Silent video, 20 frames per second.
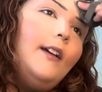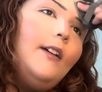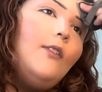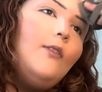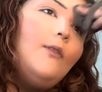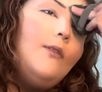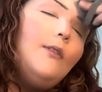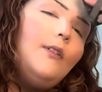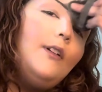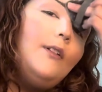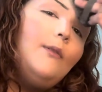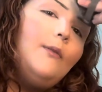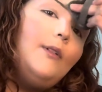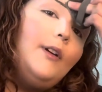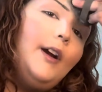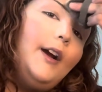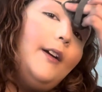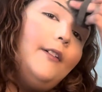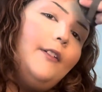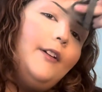or
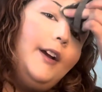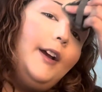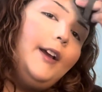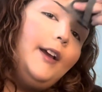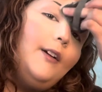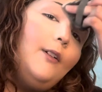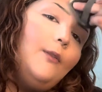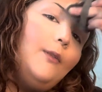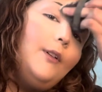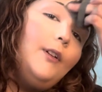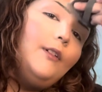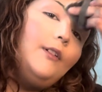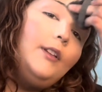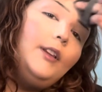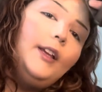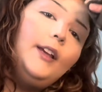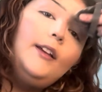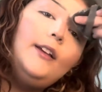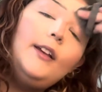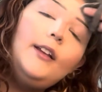wherever I get
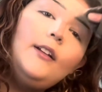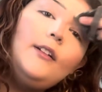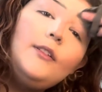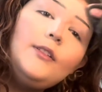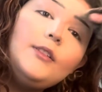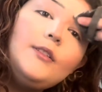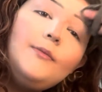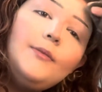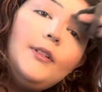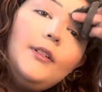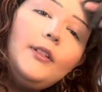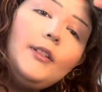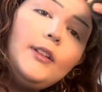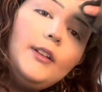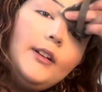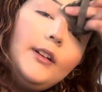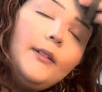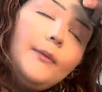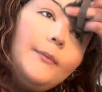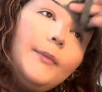oily. And I also put it on
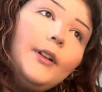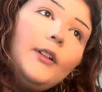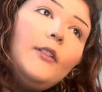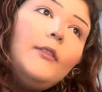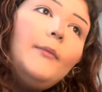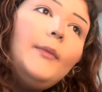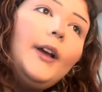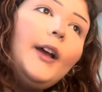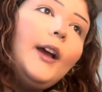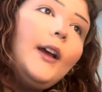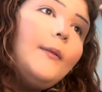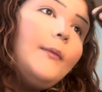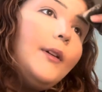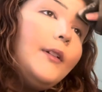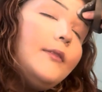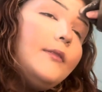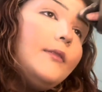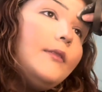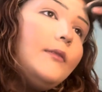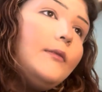the middle of my eyebrows.